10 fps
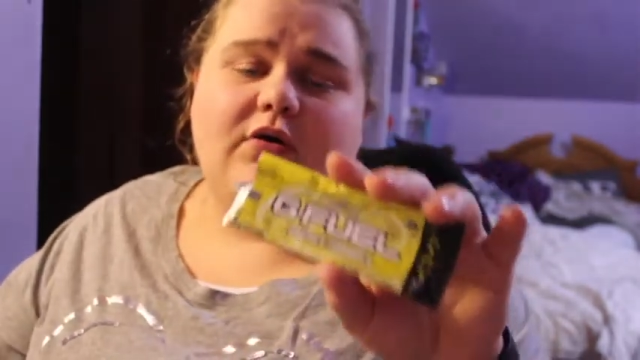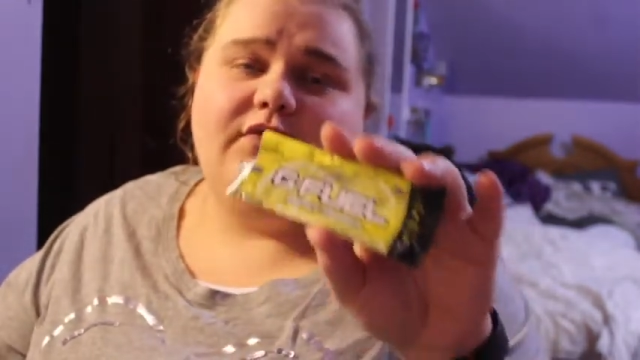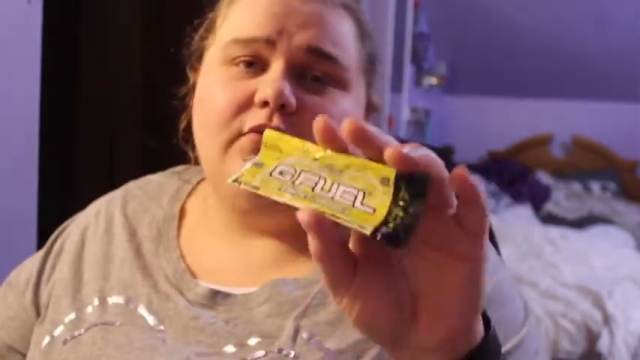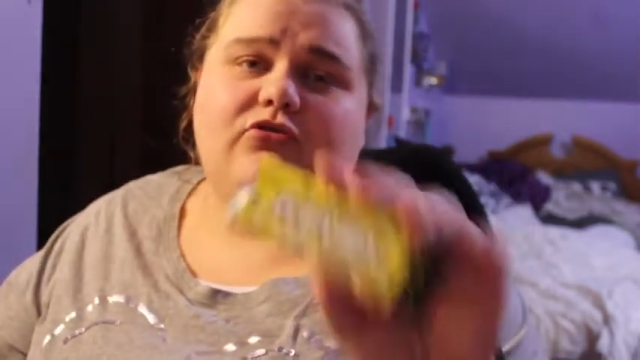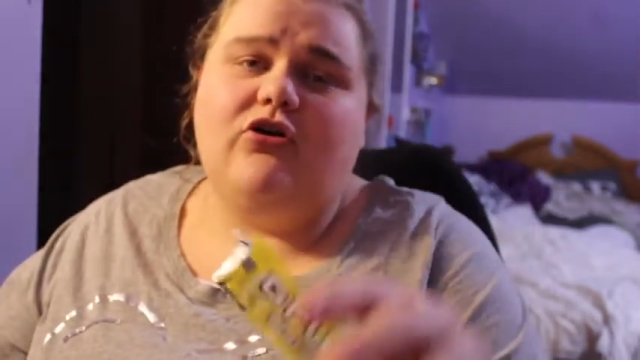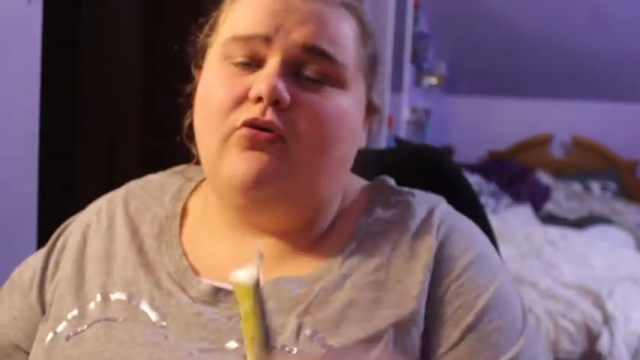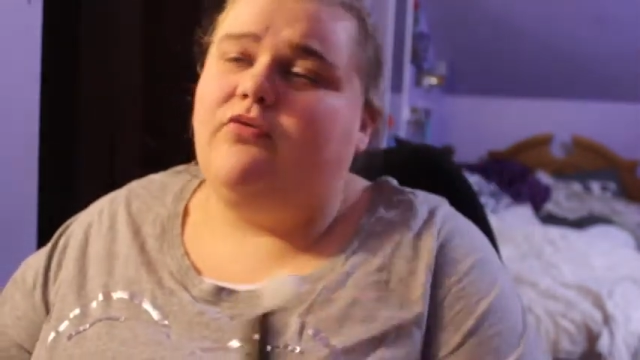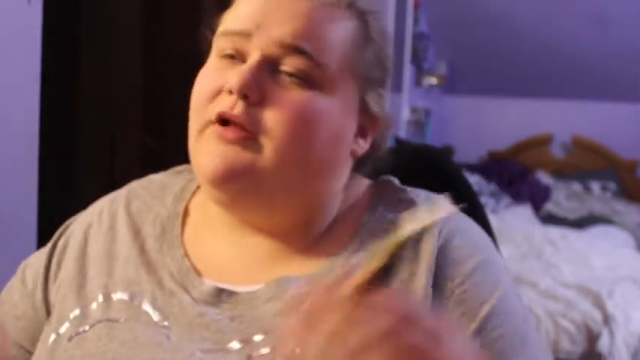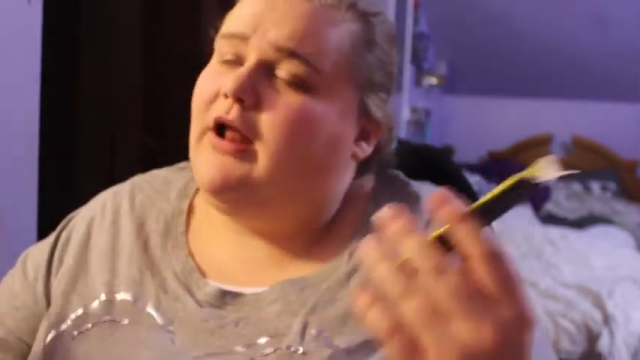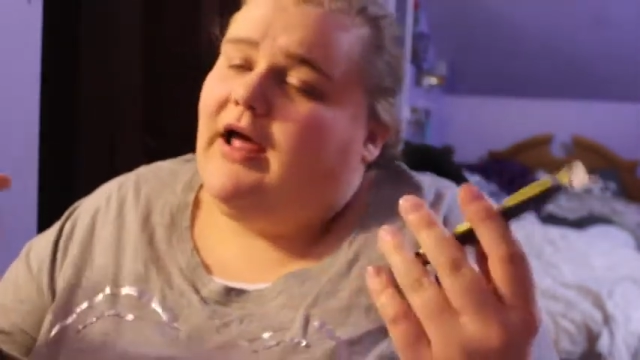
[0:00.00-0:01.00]
If you
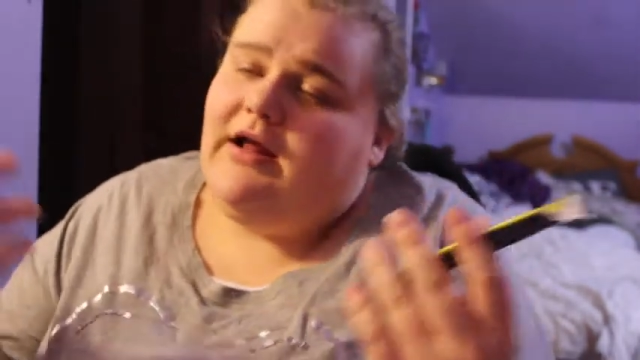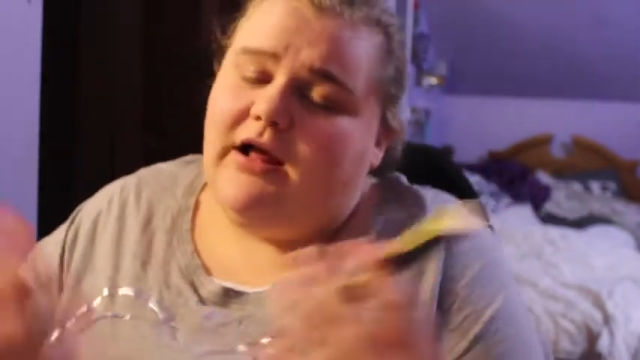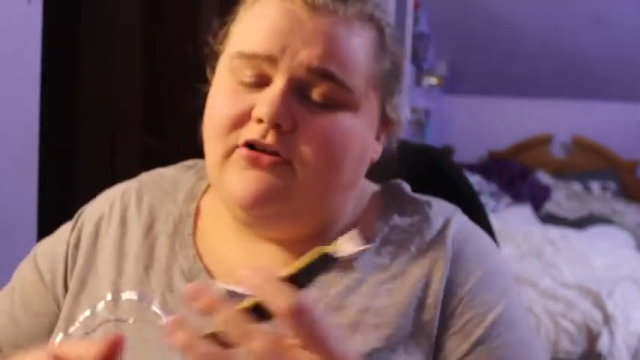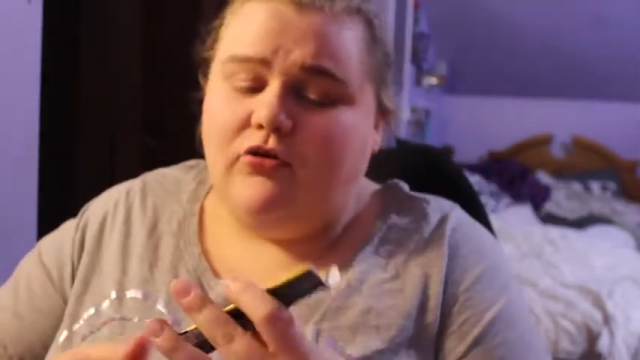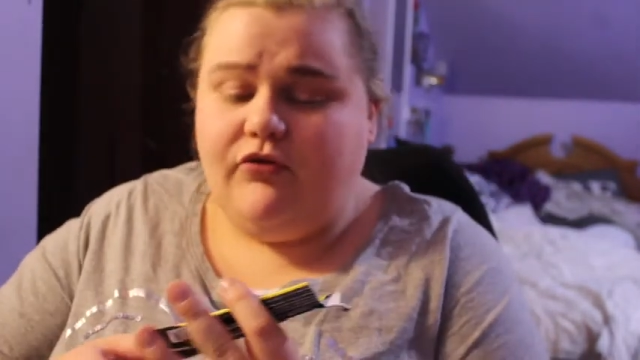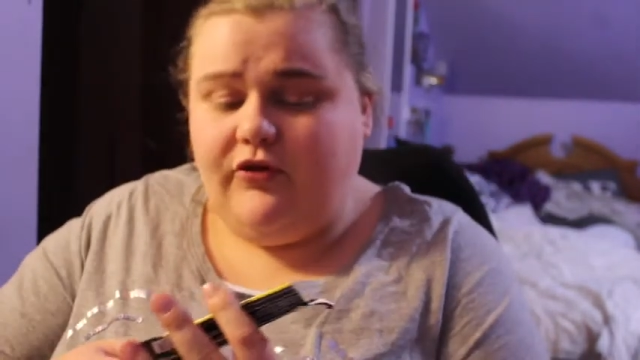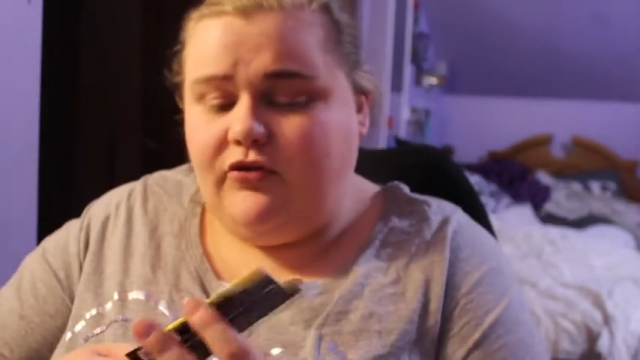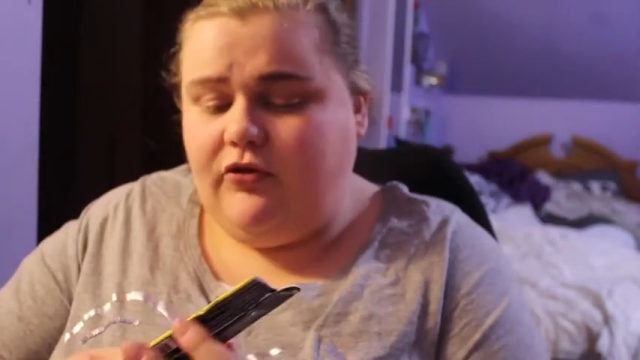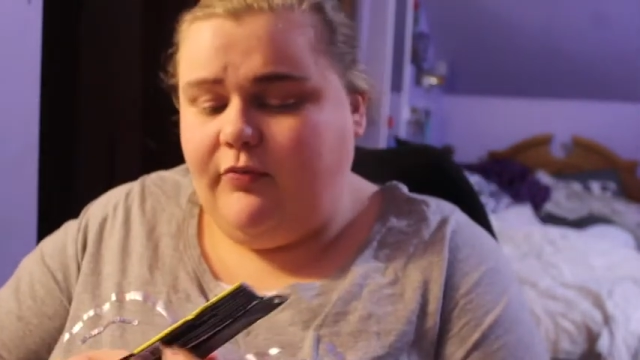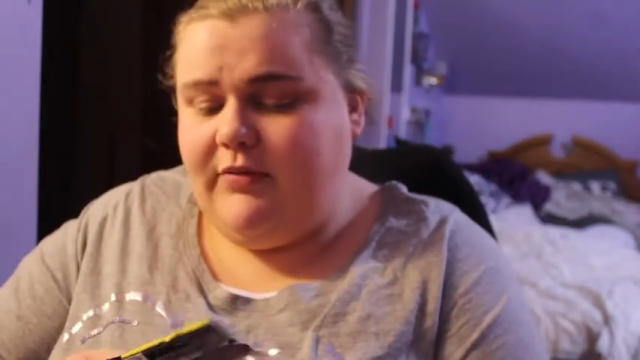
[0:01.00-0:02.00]
don't, then I don't
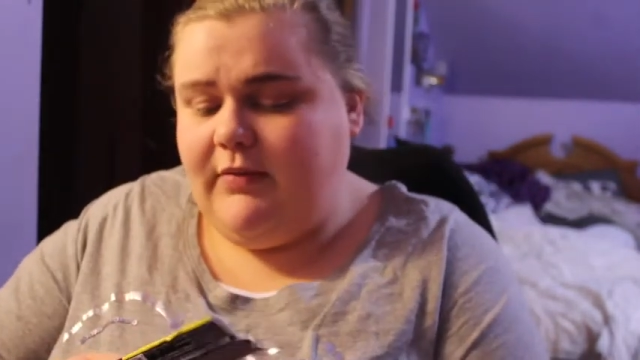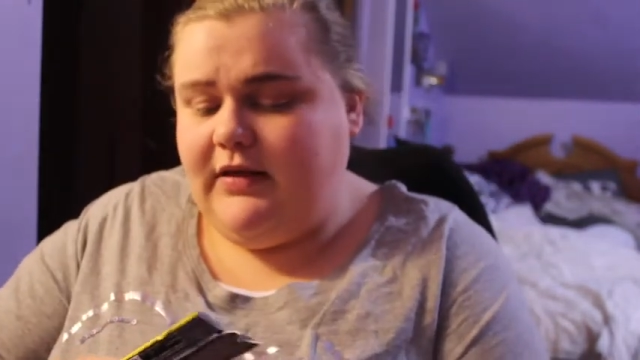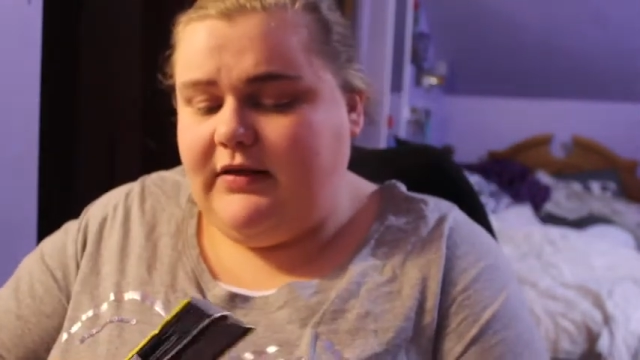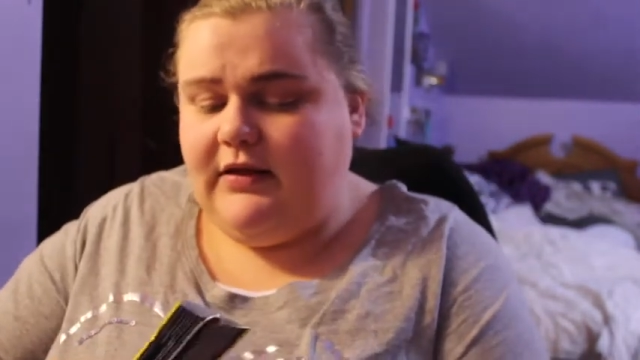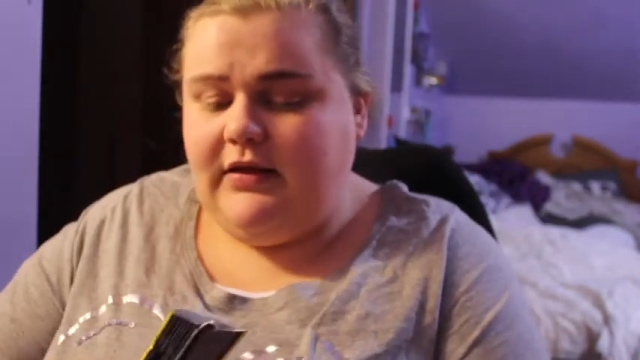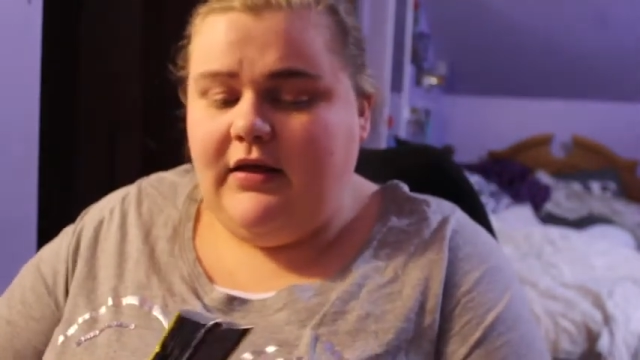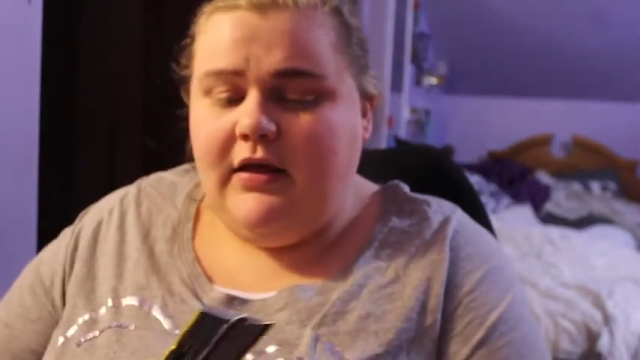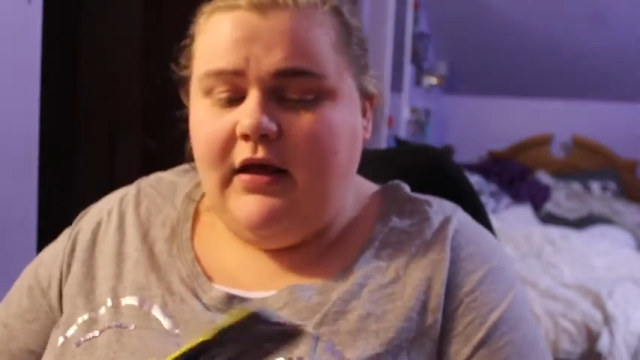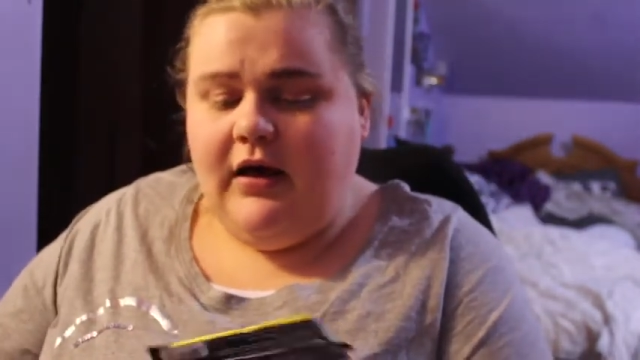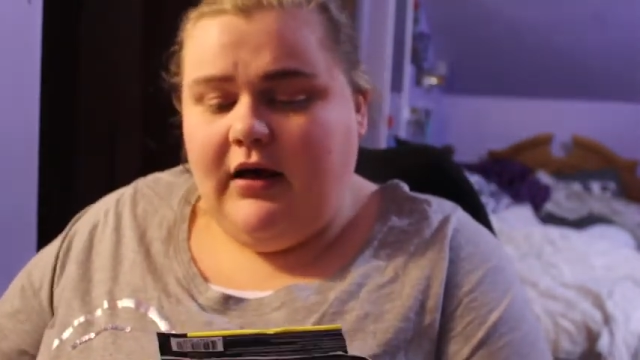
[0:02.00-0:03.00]
think they'll be making
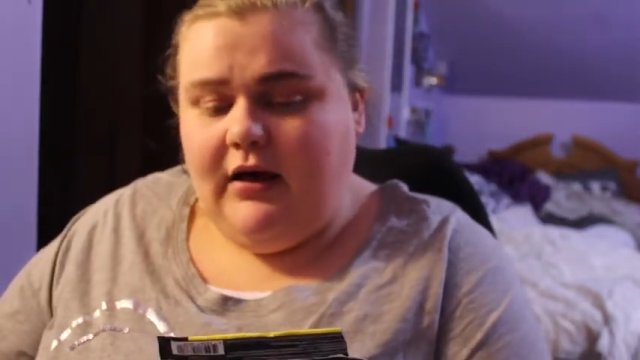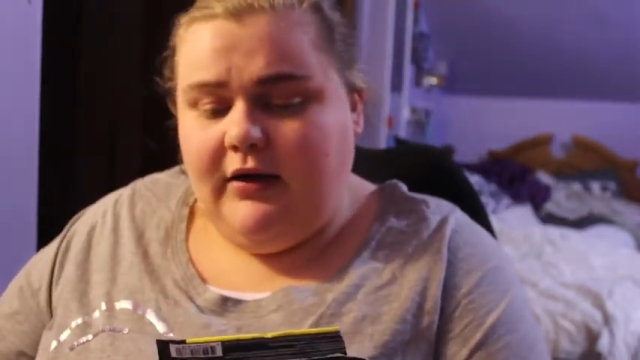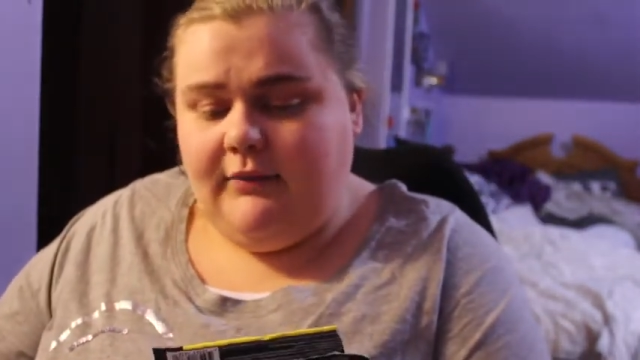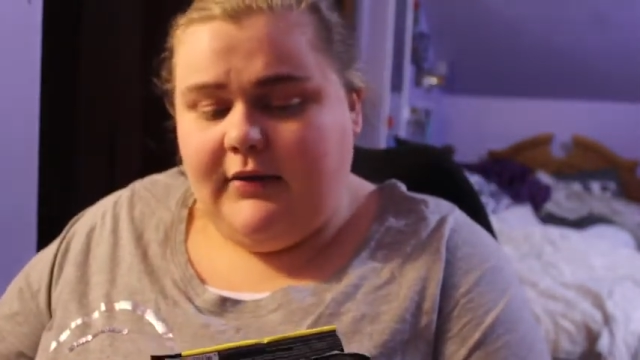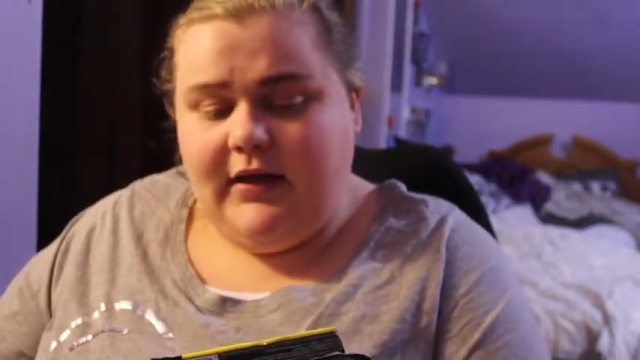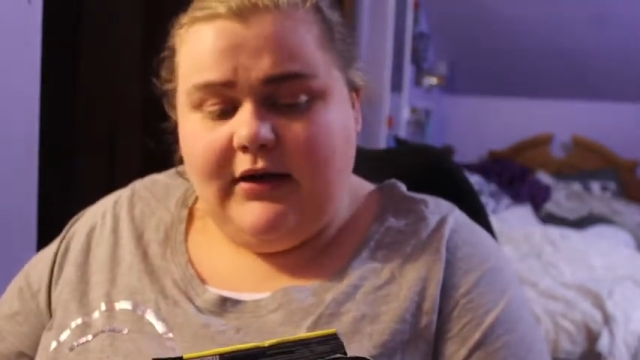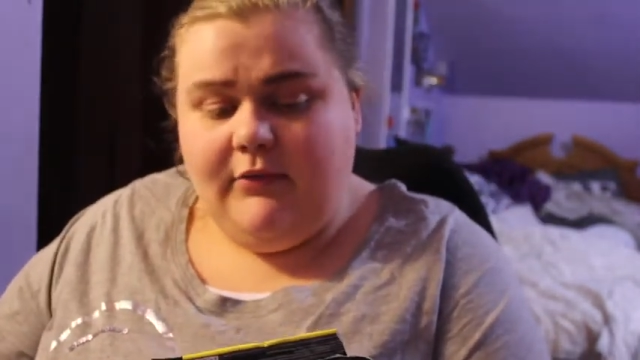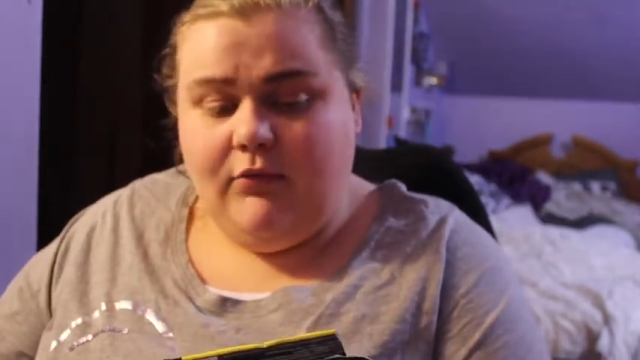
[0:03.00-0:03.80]
any